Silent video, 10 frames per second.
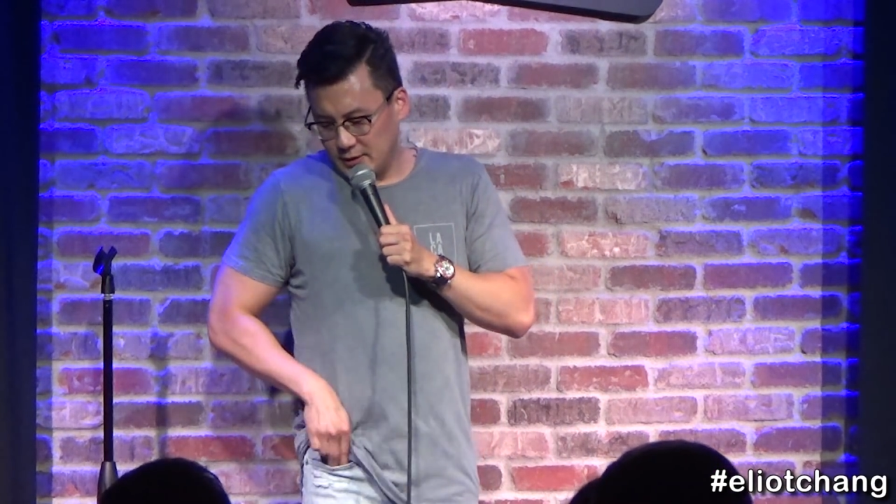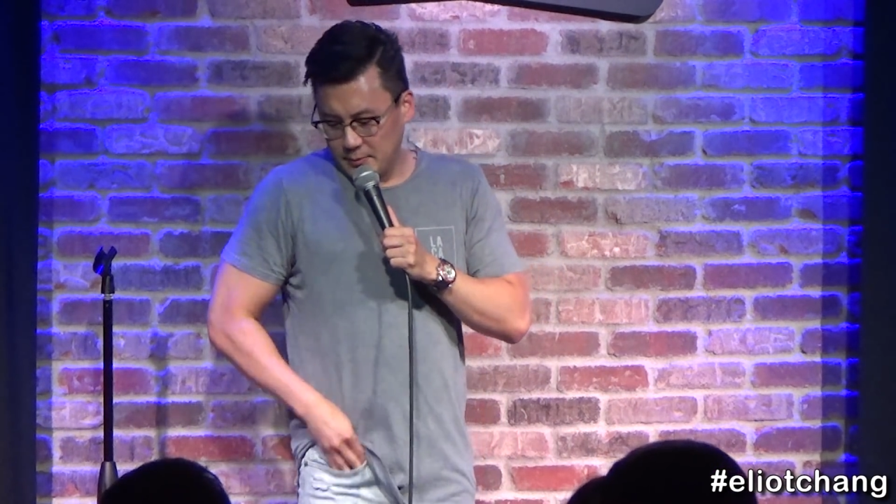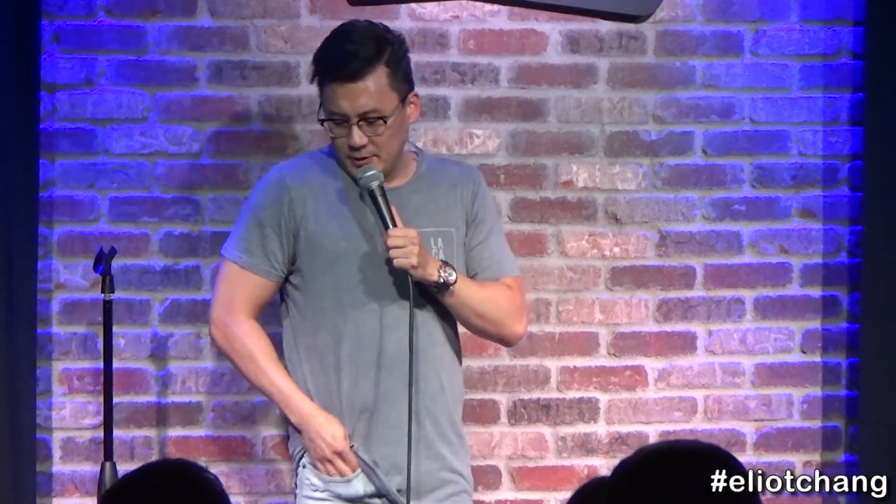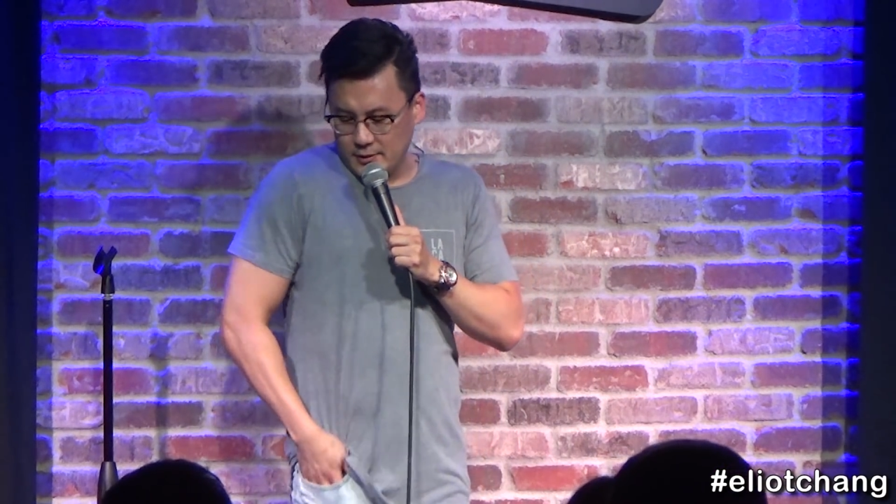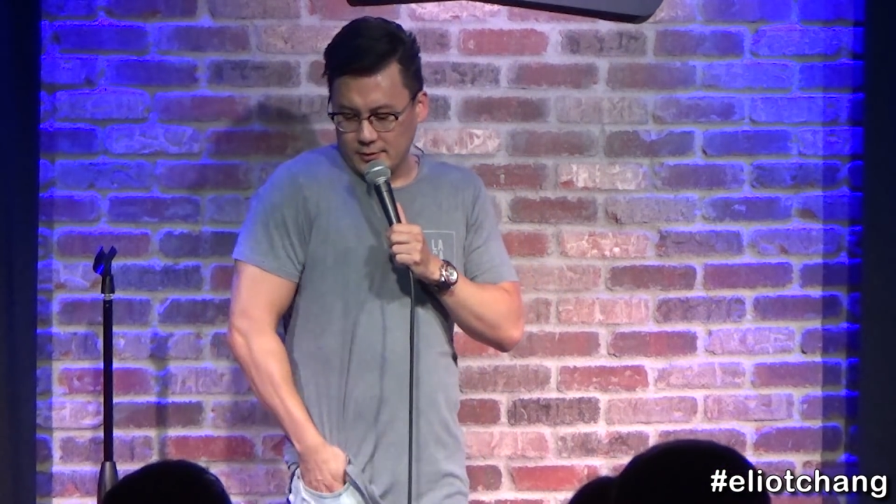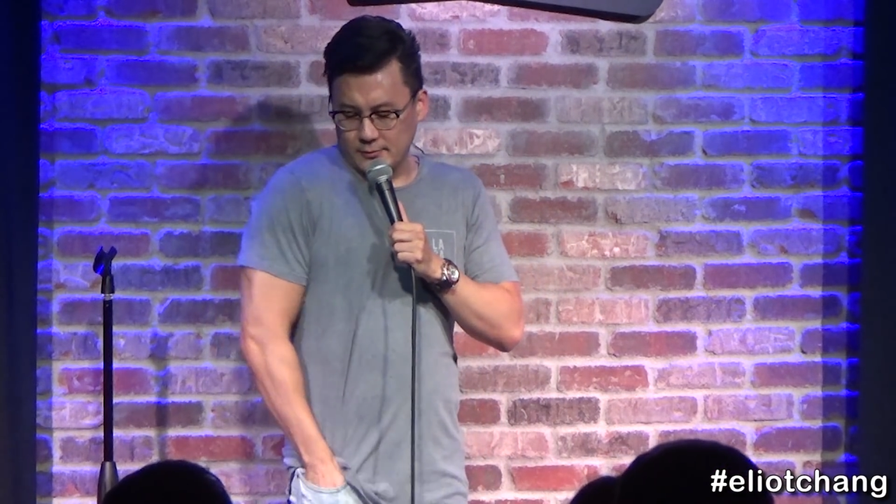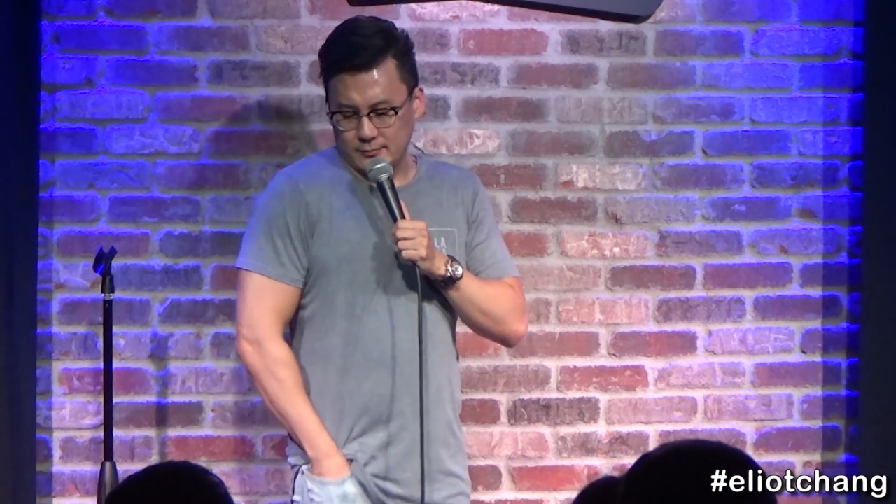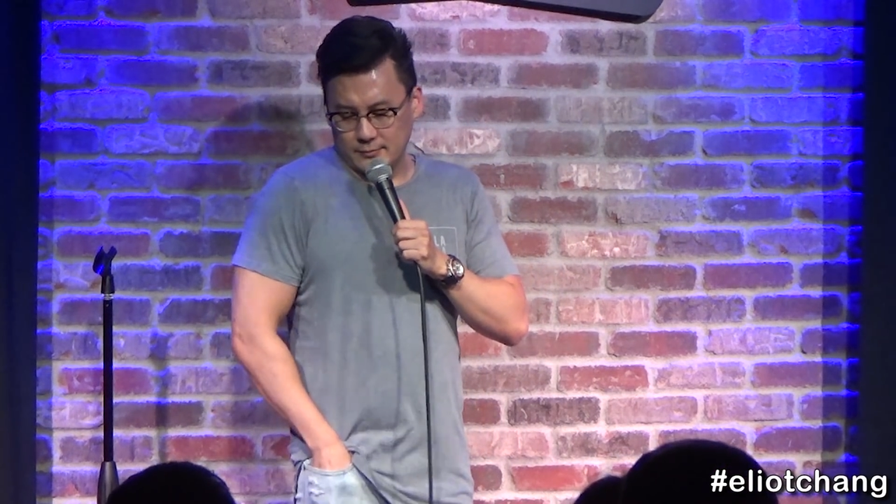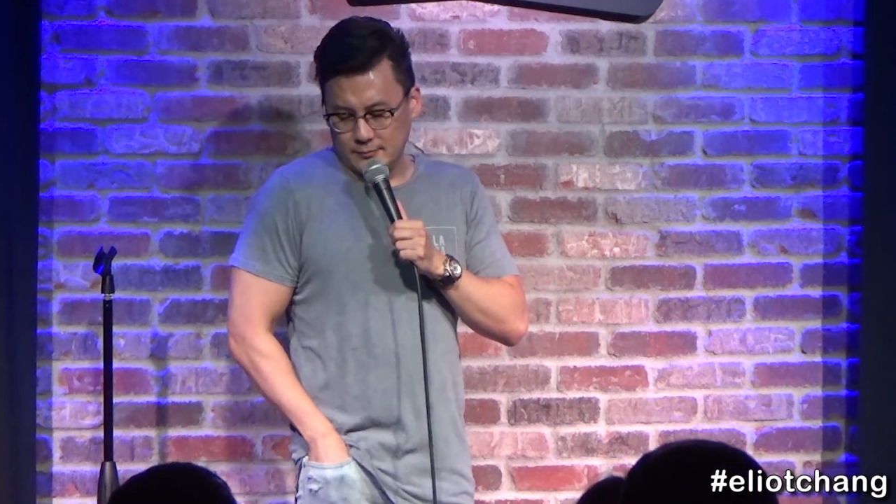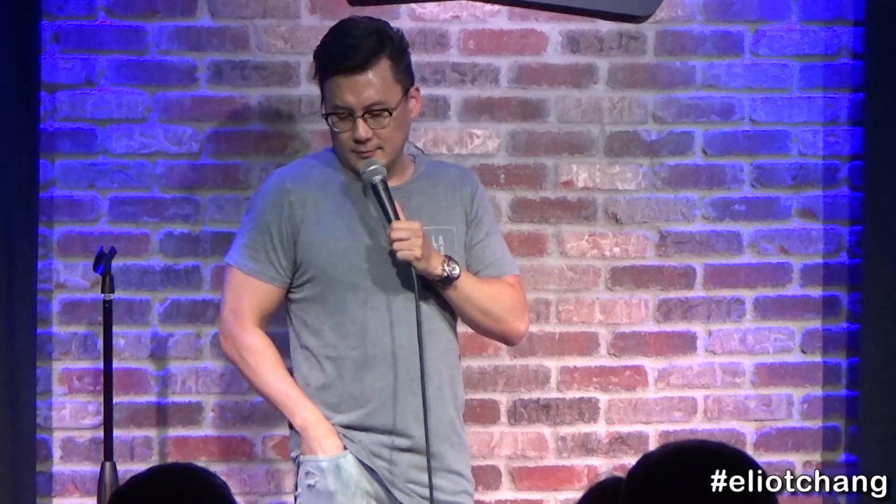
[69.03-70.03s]
Let me um,
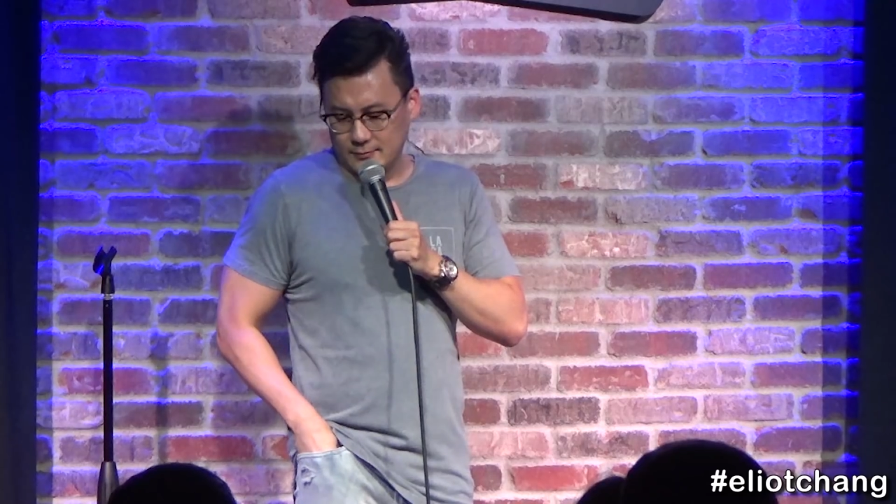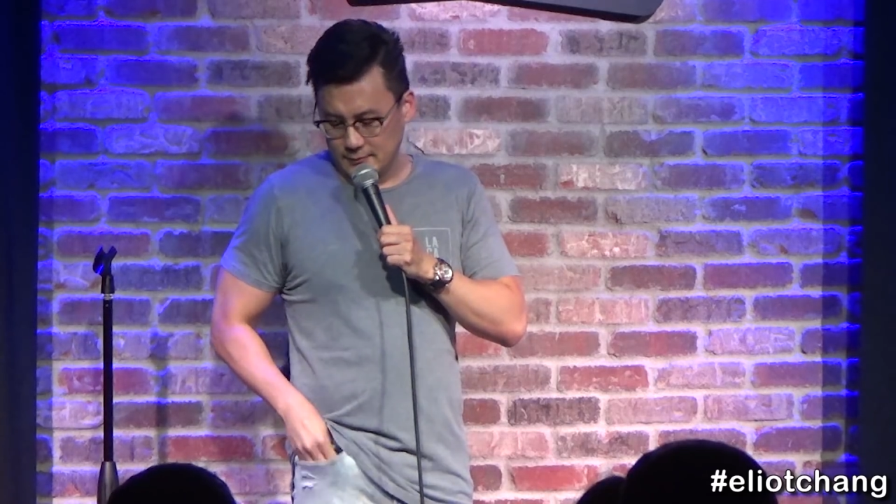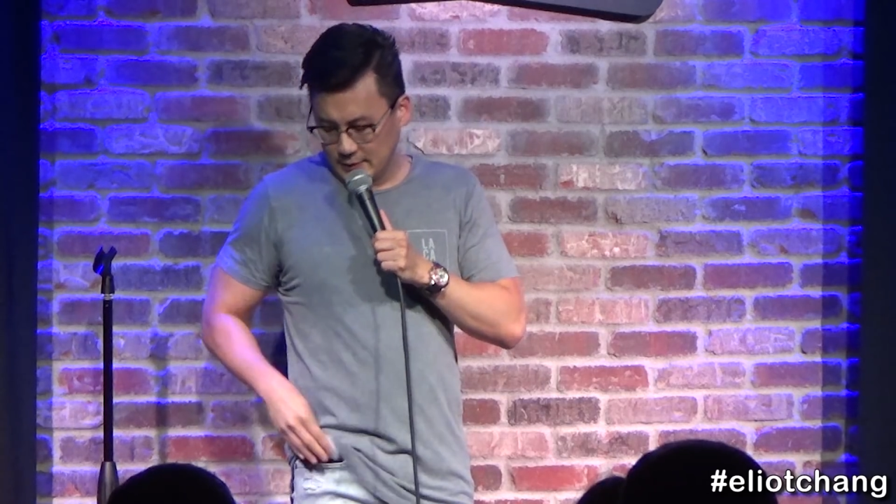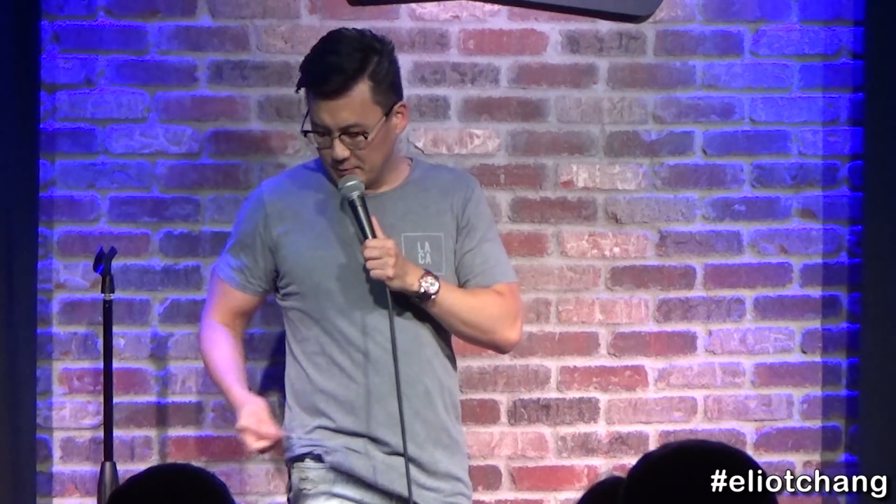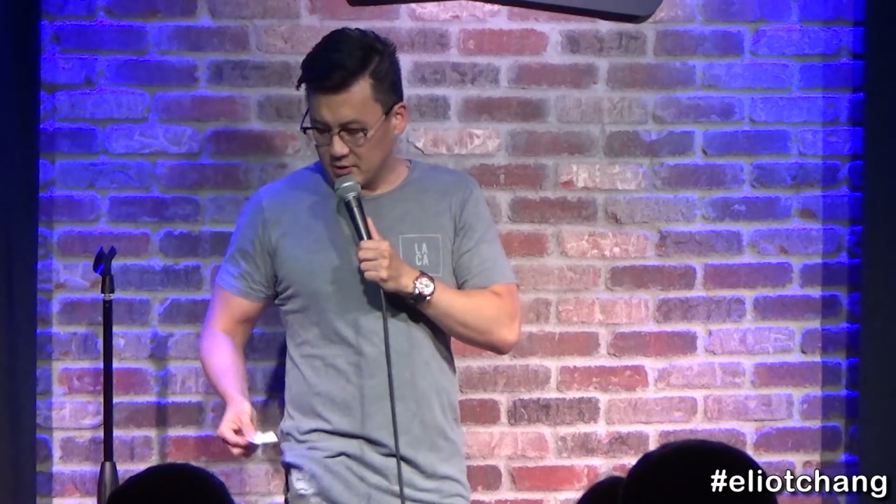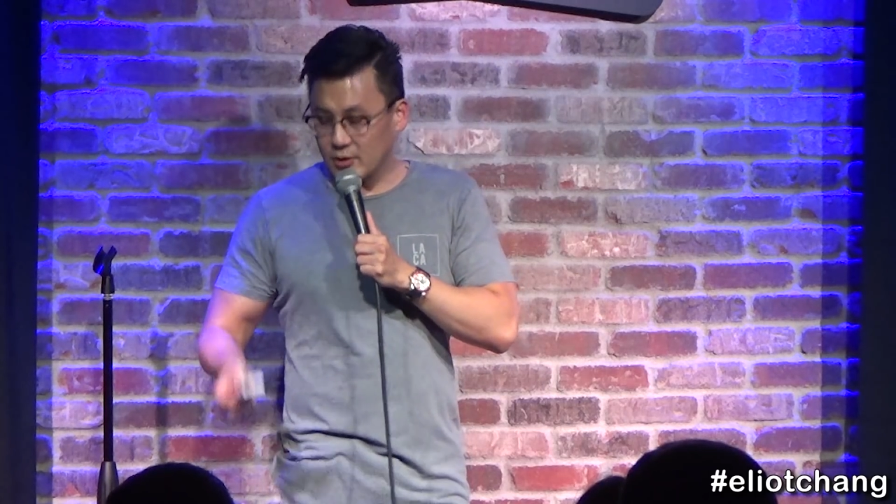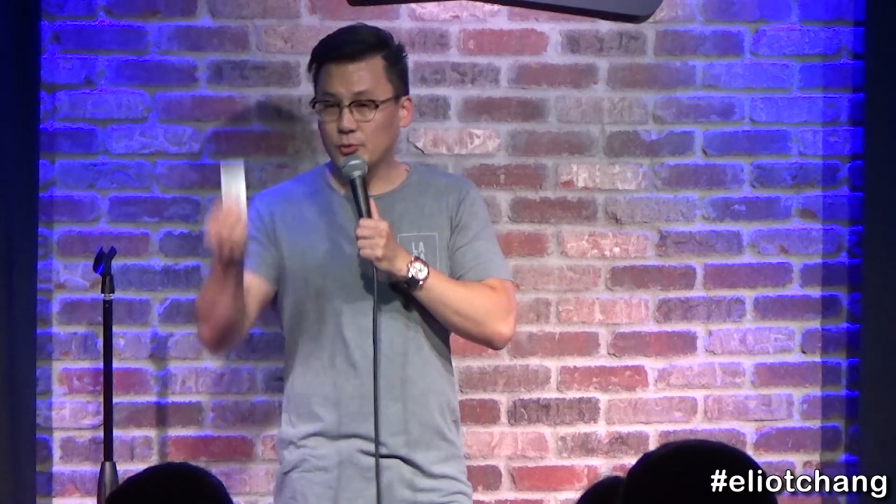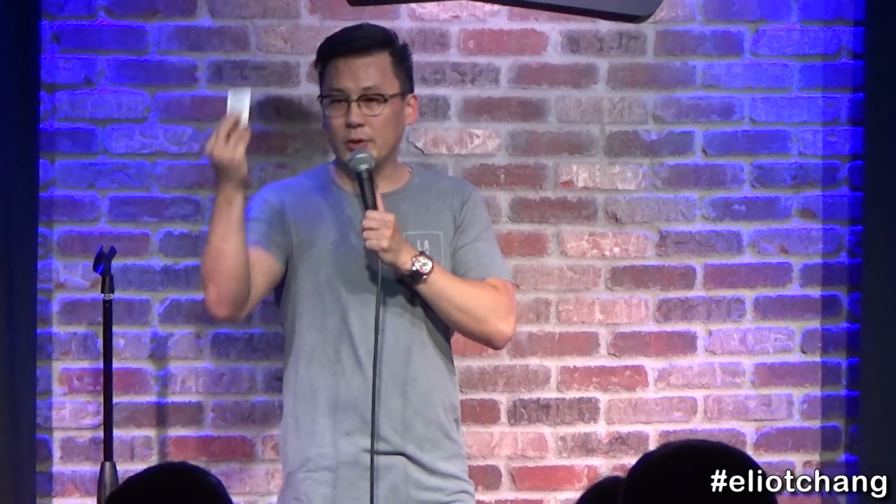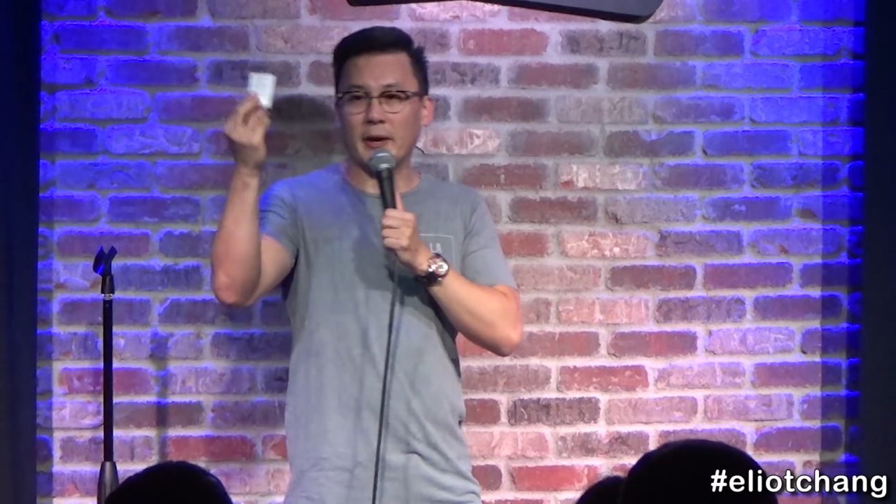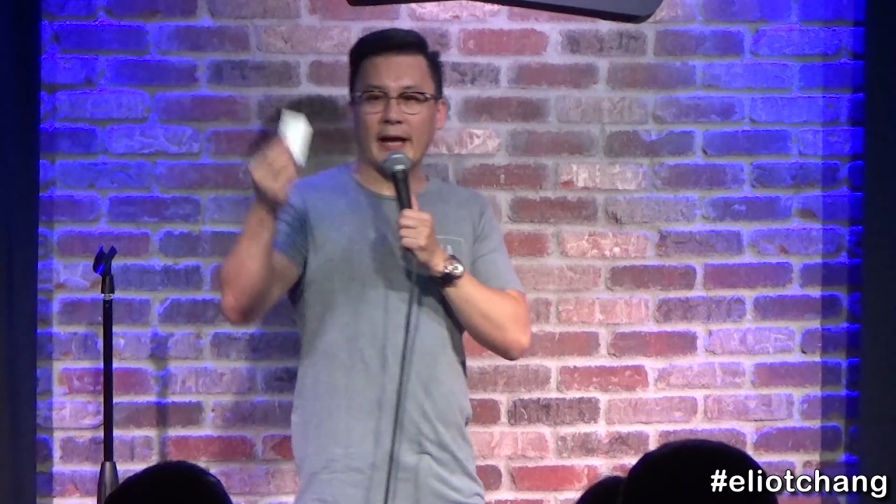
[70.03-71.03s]
let me start
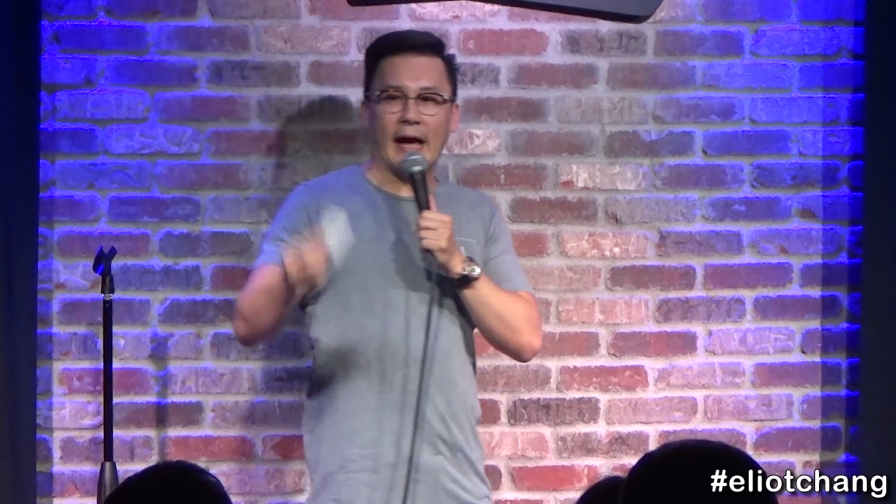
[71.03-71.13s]
doing my